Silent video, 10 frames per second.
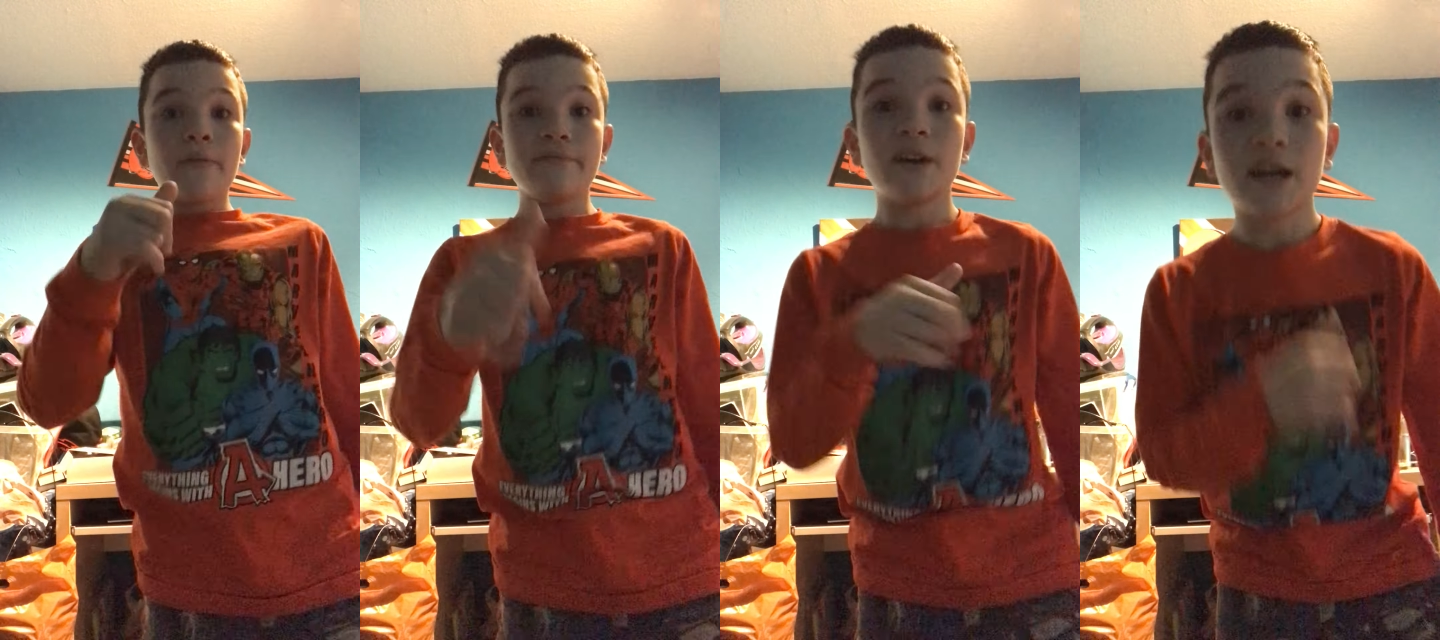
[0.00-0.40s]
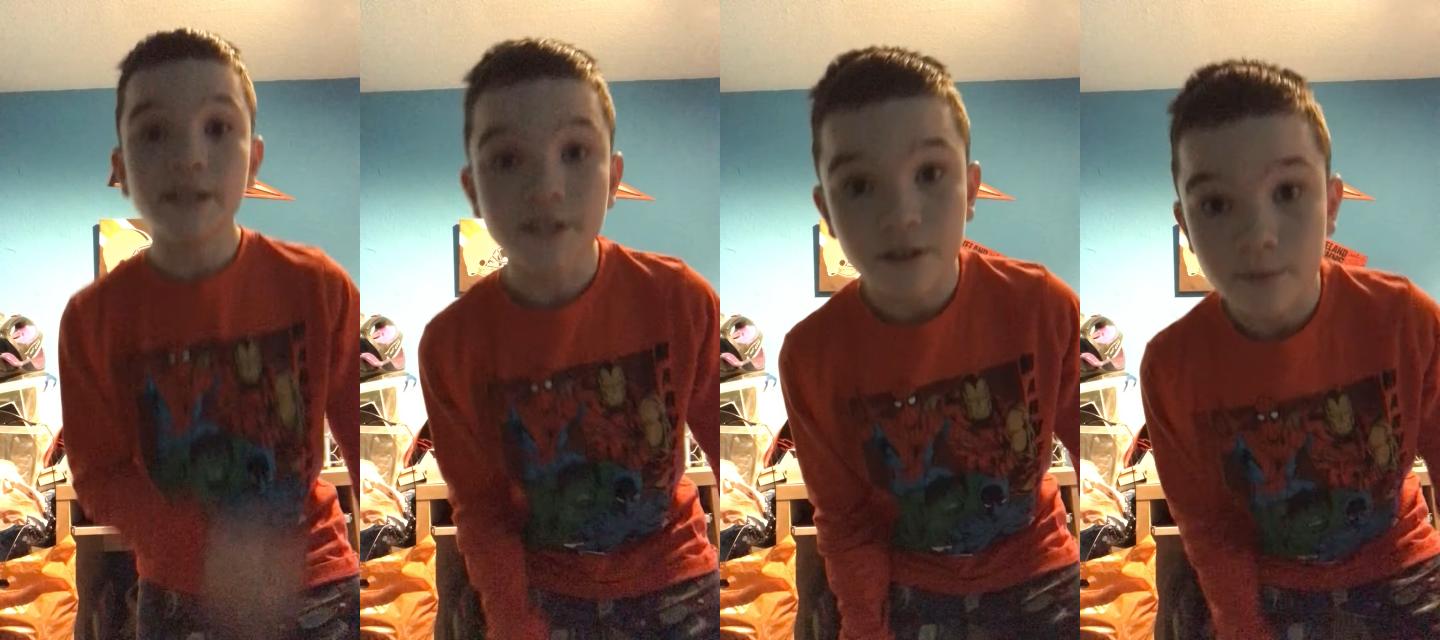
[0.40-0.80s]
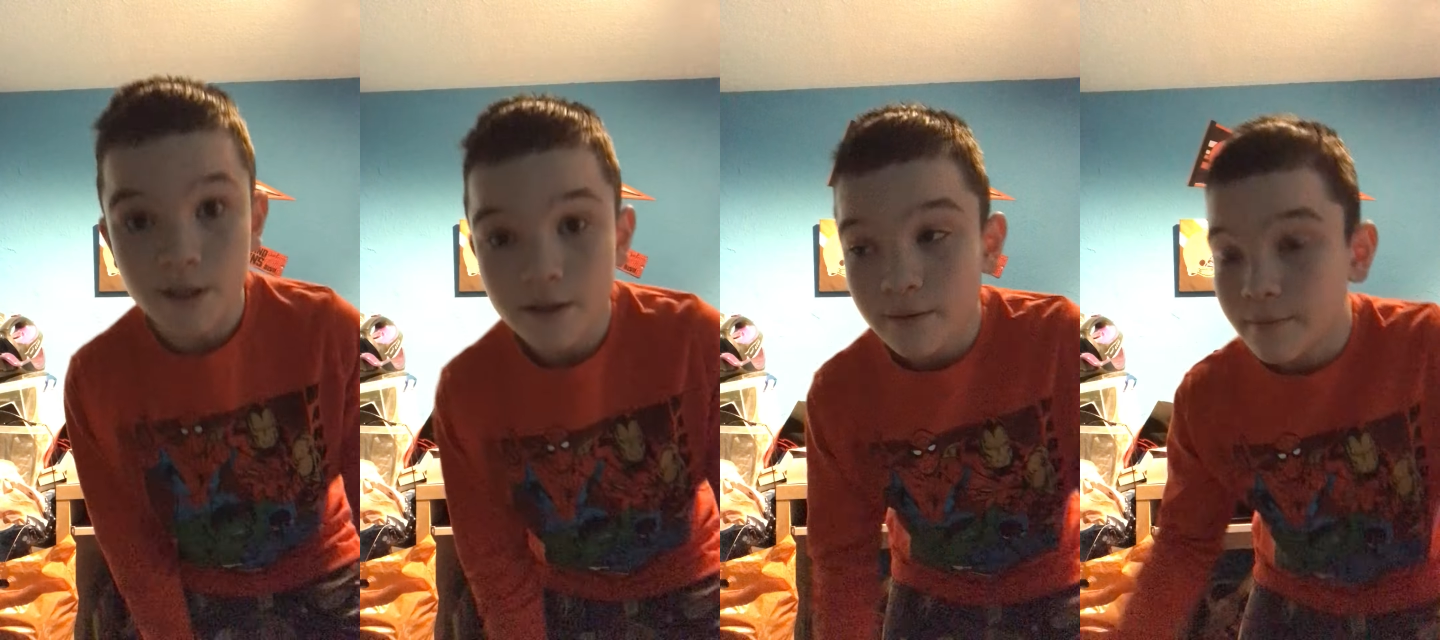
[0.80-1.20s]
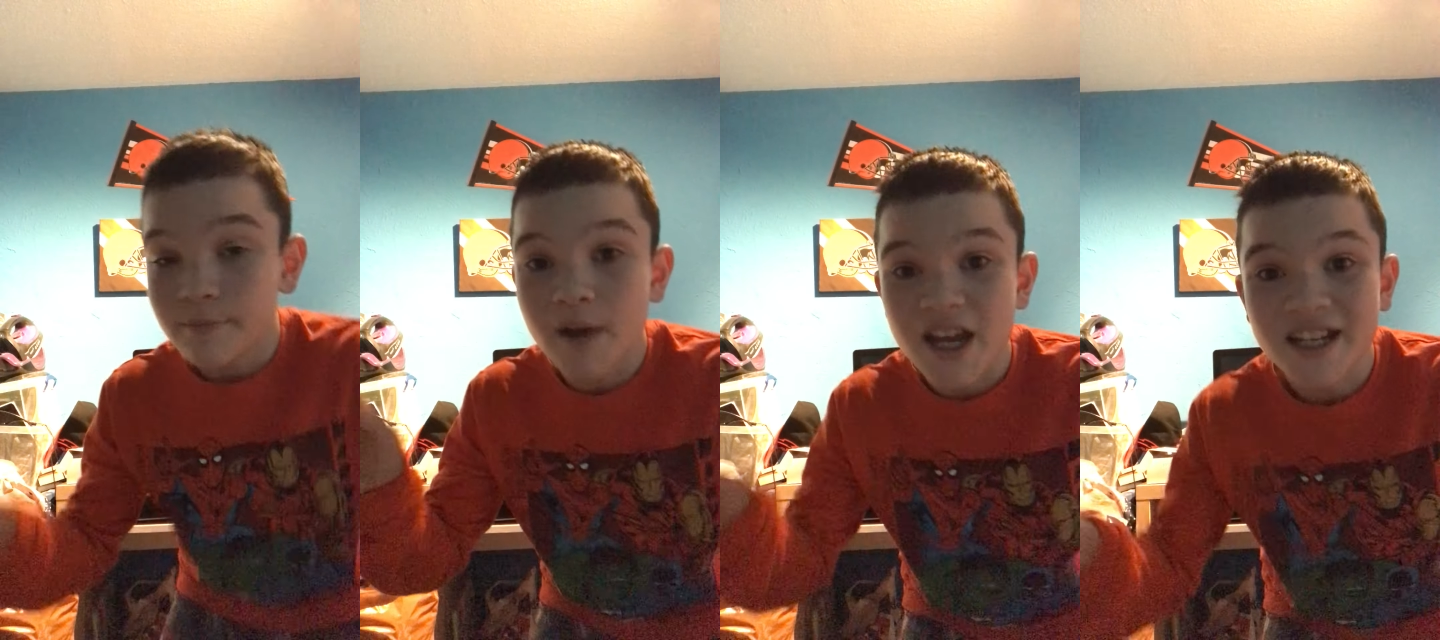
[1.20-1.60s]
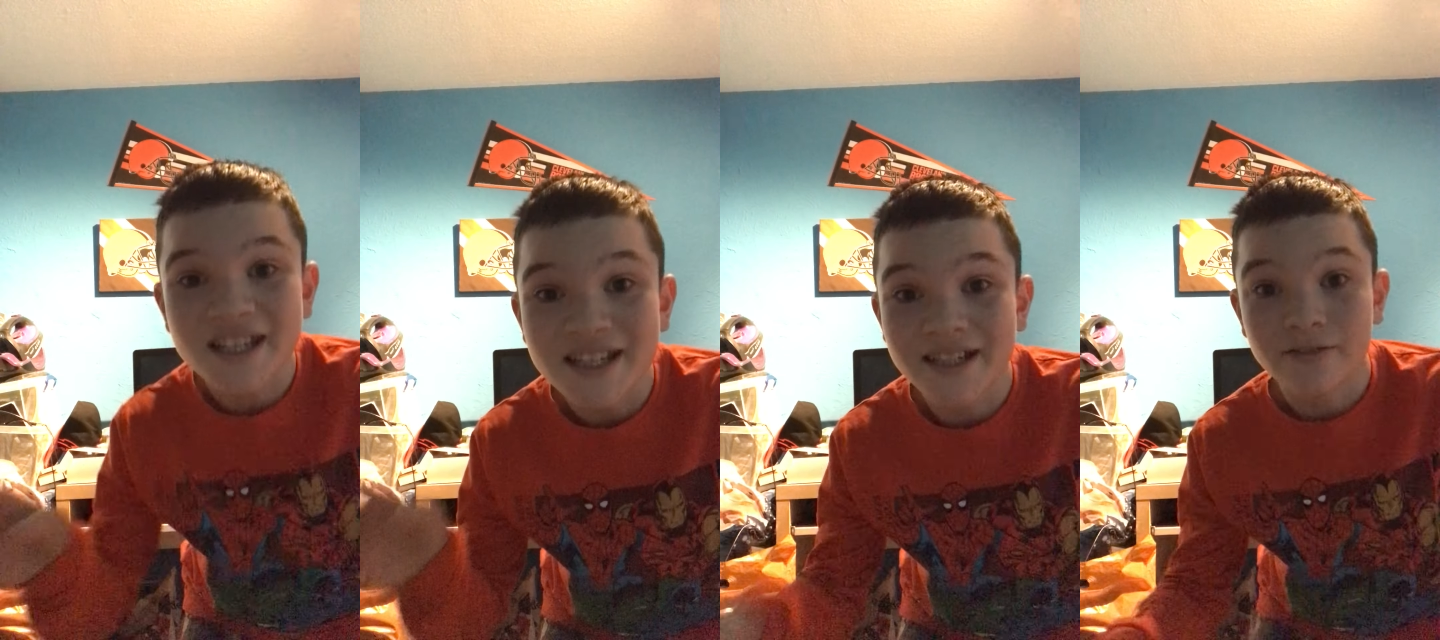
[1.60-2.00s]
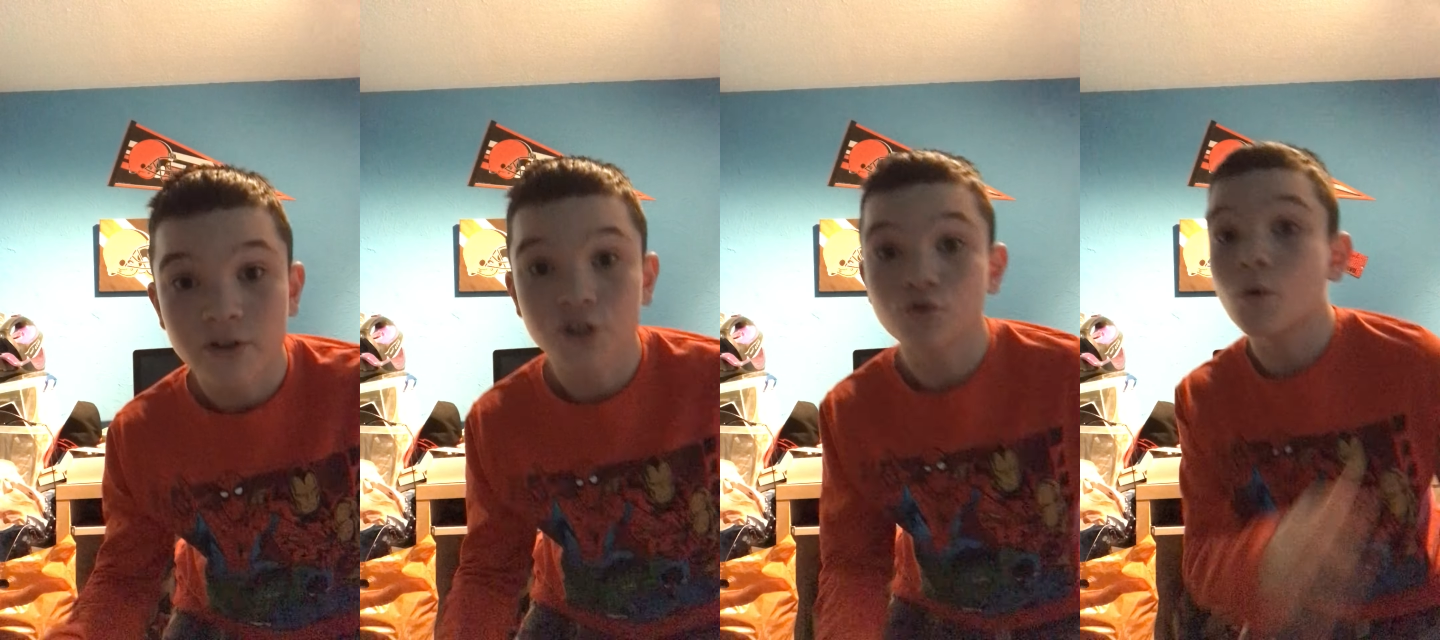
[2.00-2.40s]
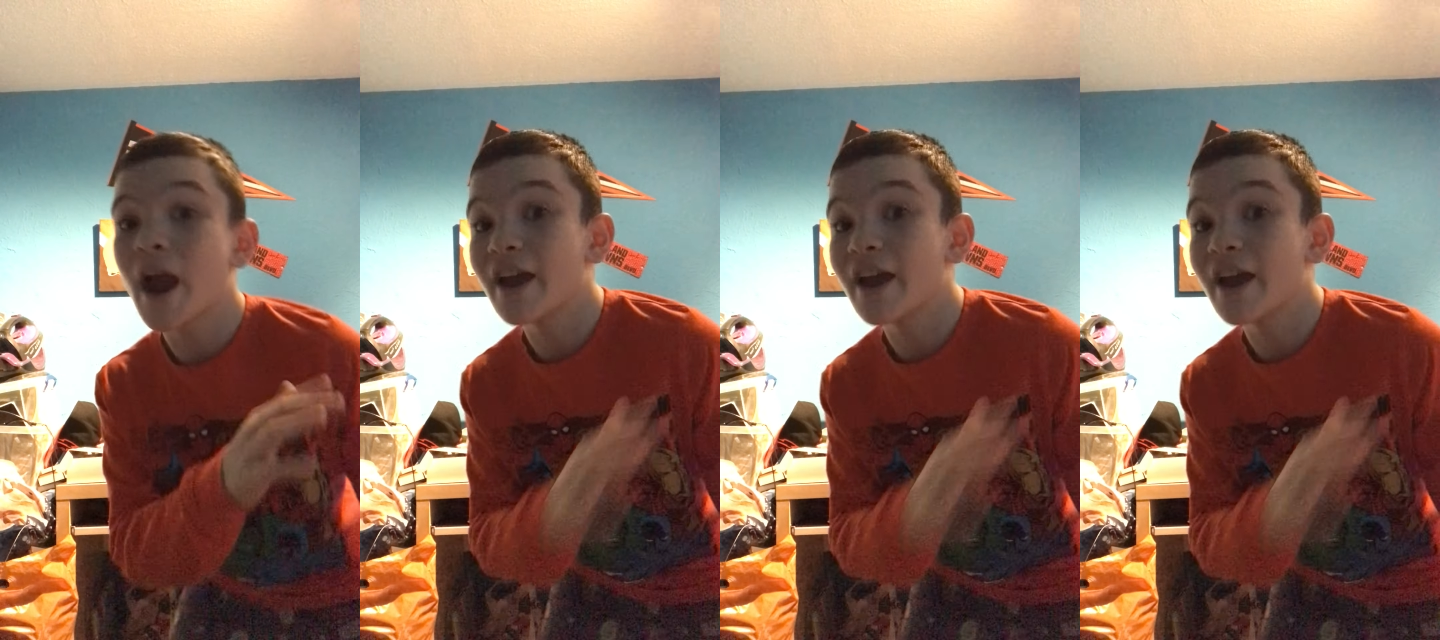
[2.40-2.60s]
And that is going to be the best series you'll